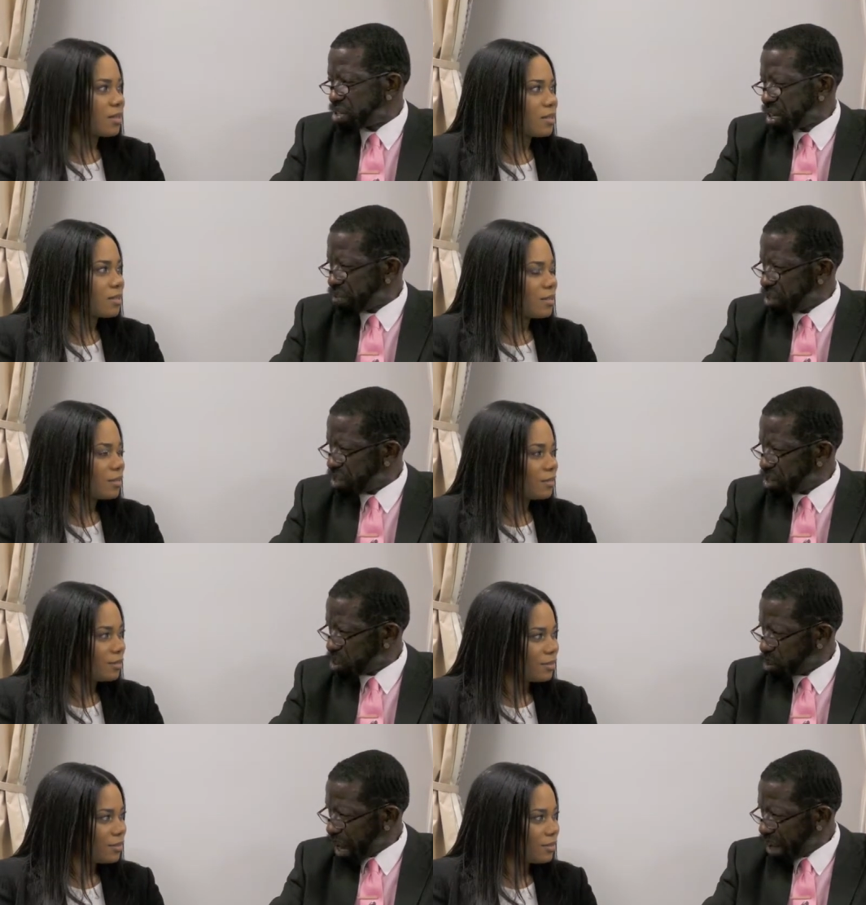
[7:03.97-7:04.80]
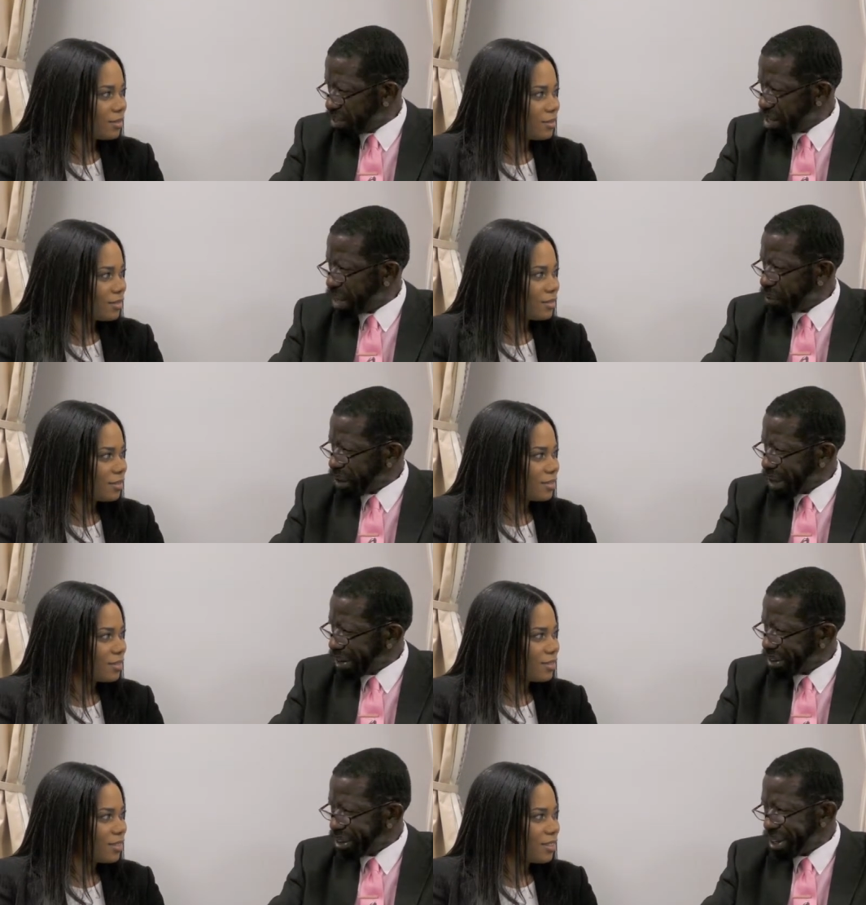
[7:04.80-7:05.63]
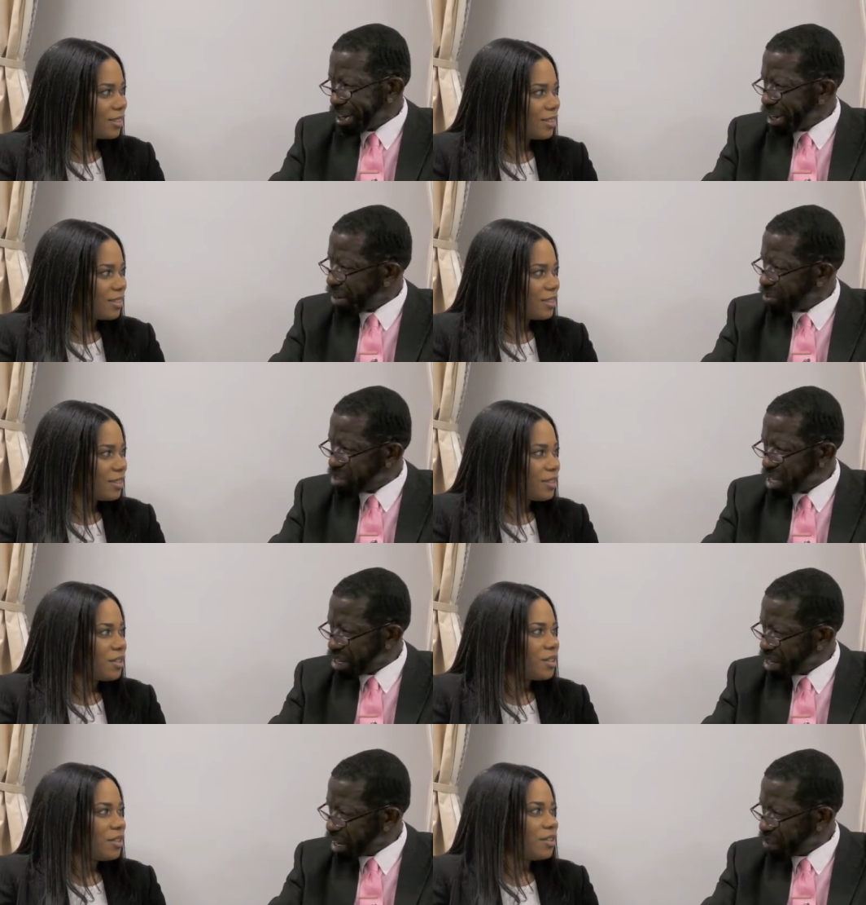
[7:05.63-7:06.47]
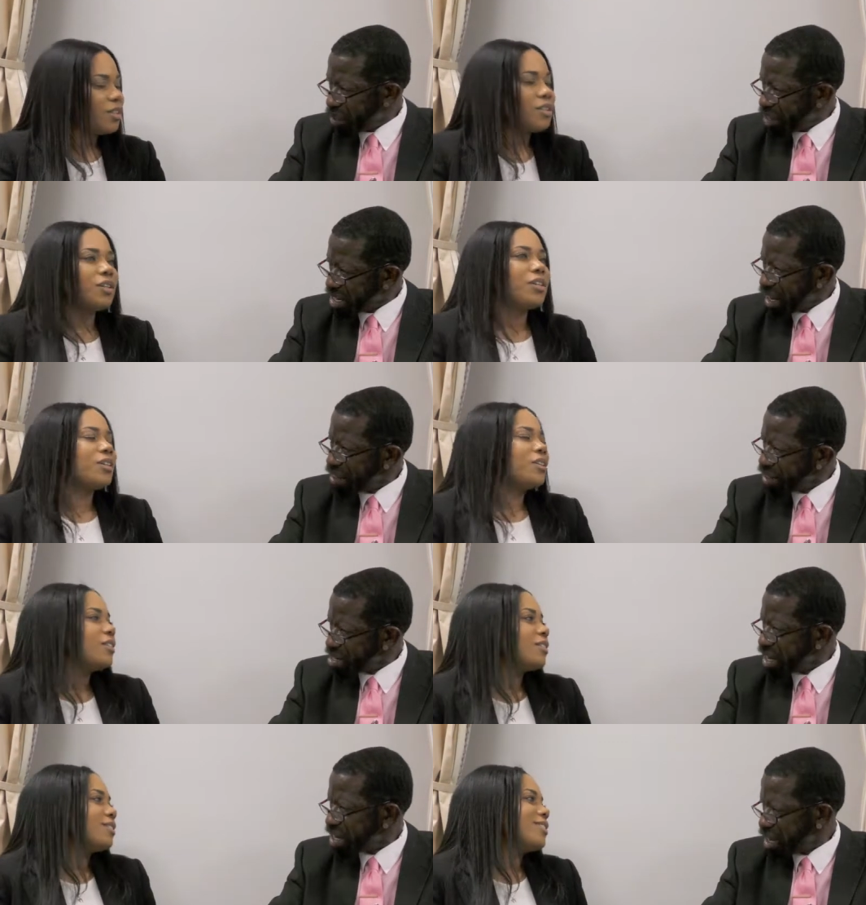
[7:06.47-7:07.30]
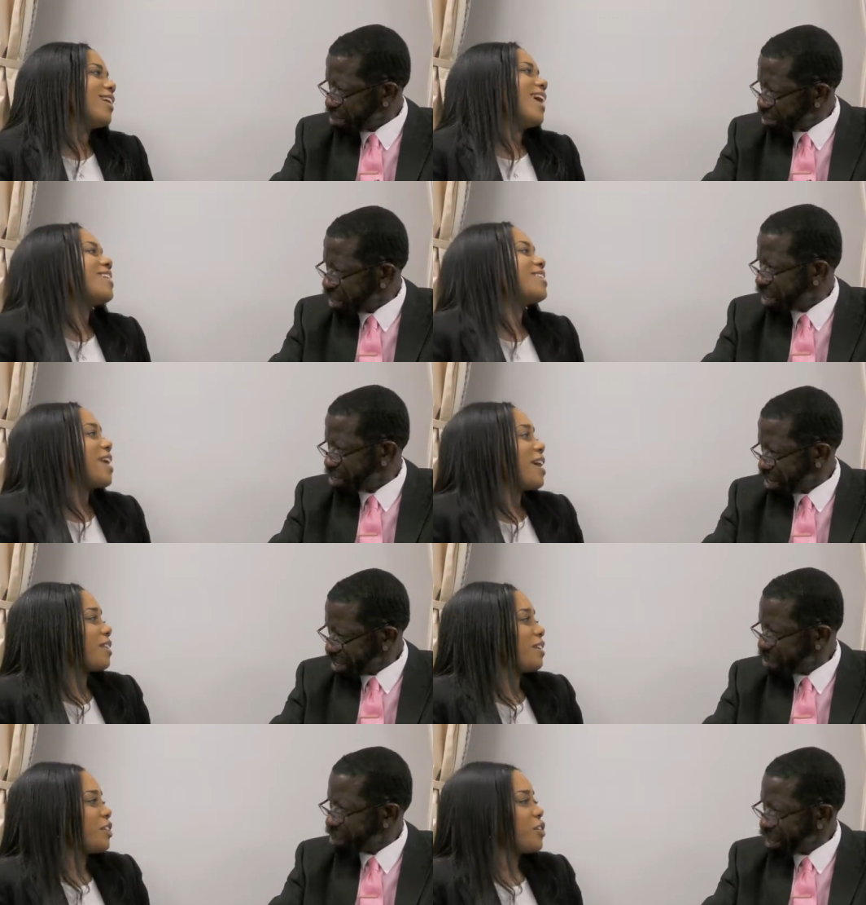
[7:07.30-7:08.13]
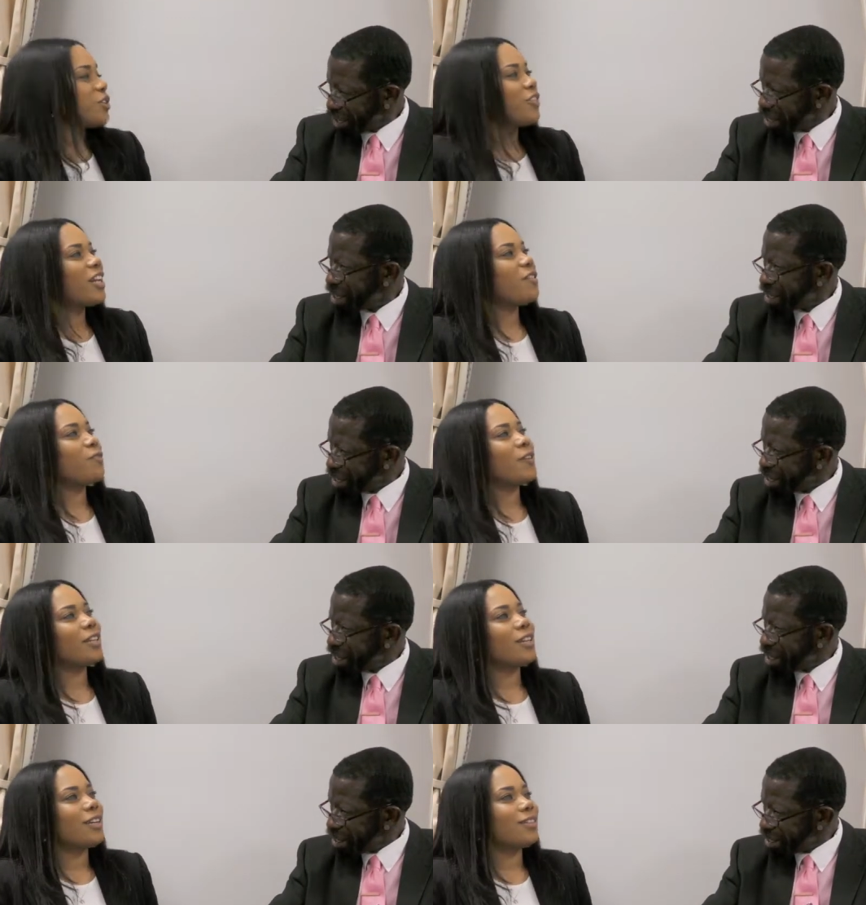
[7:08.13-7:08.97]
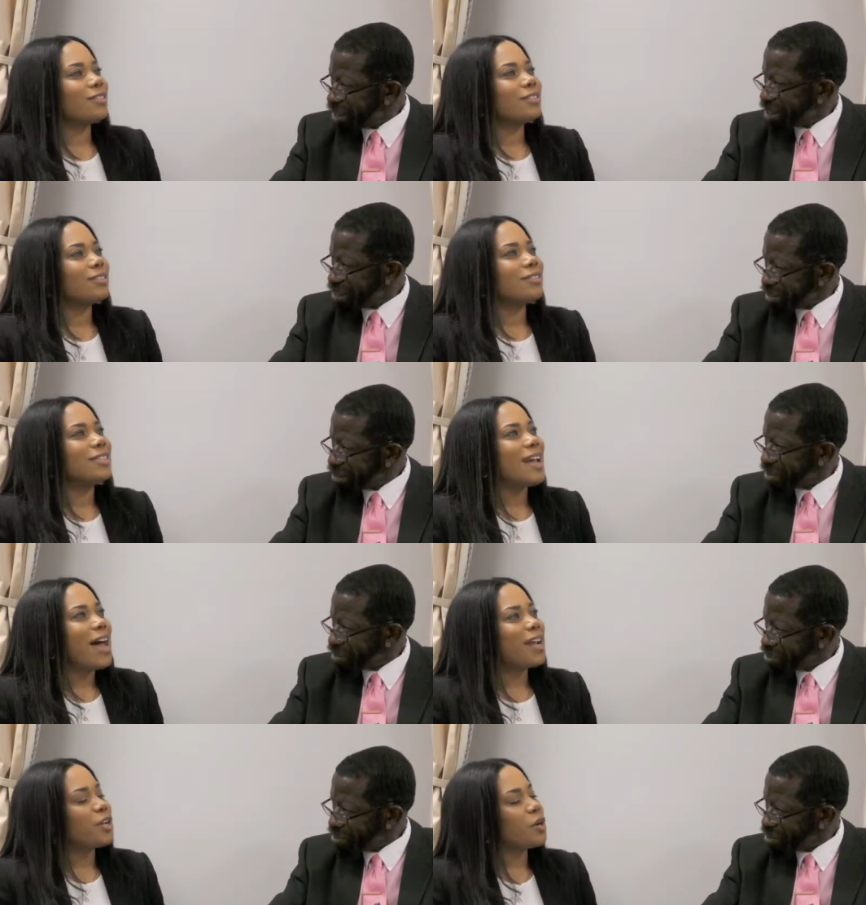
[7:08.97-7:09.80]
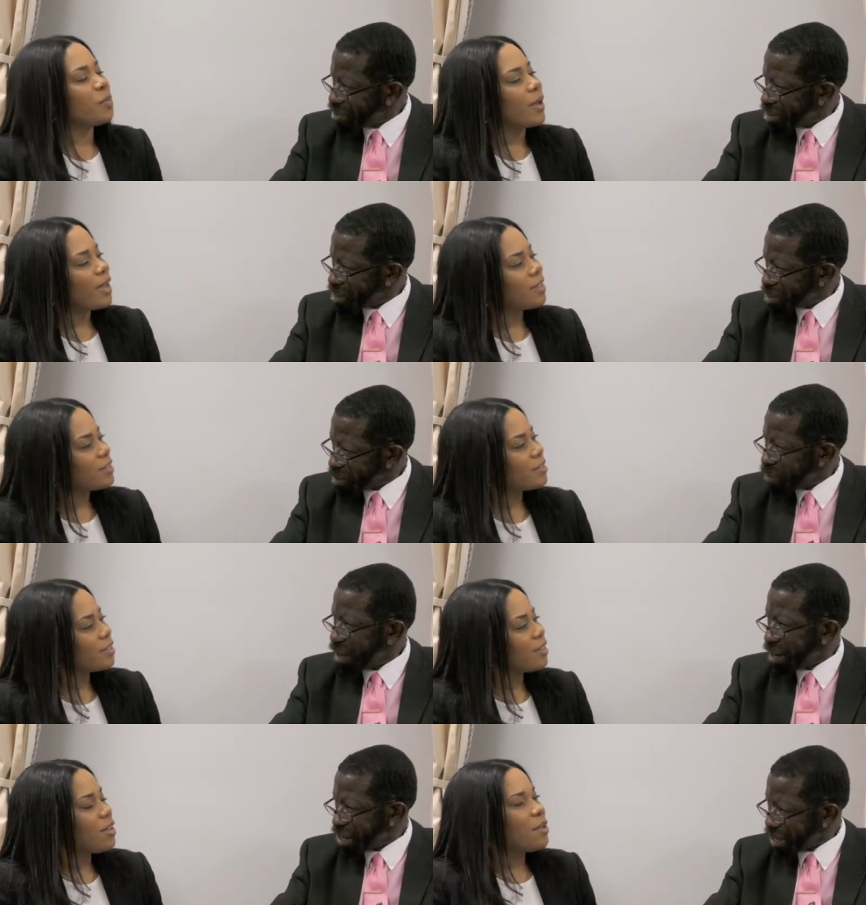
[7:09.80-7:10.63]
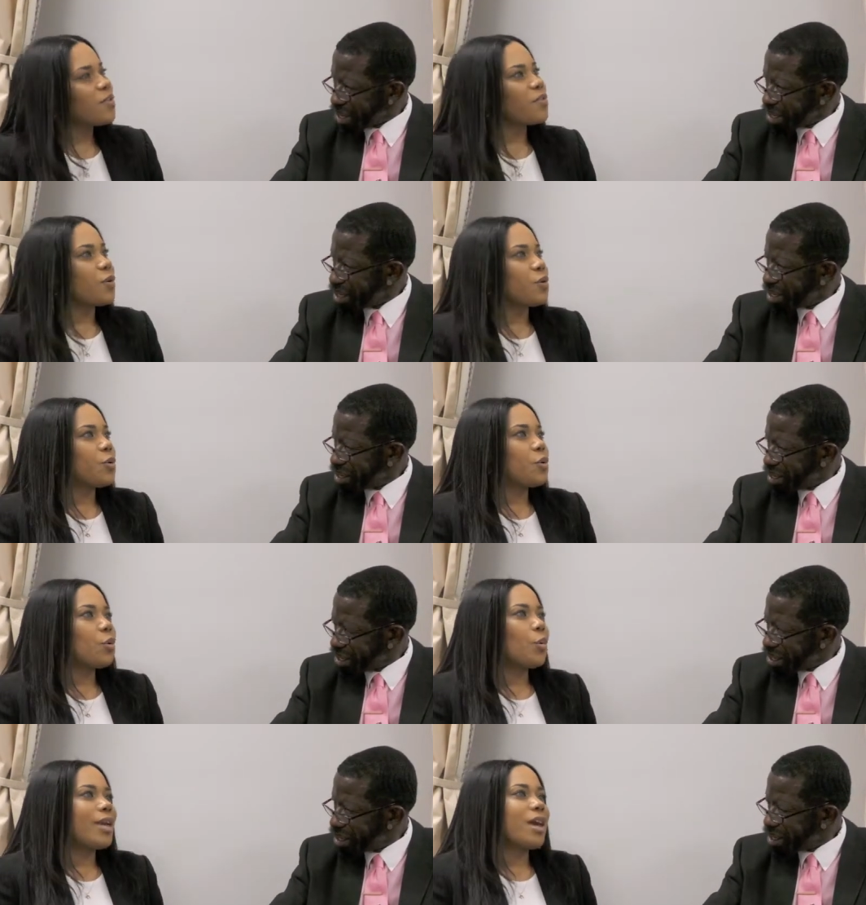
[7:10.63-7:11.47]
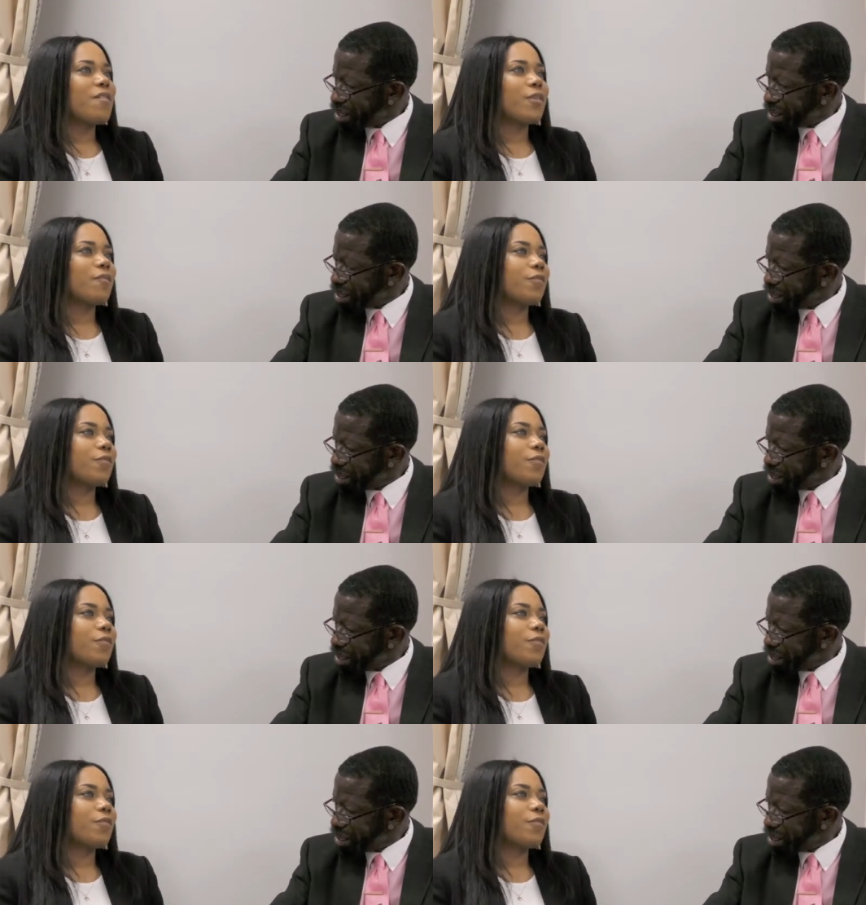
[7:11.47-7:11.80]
Speaker 1: If something looks drab, you're like, wow, they haven't take care of the place. How are they going to take care of me? Exactly. You're already feeling not at your
Speaker 2: best. Right. So we have a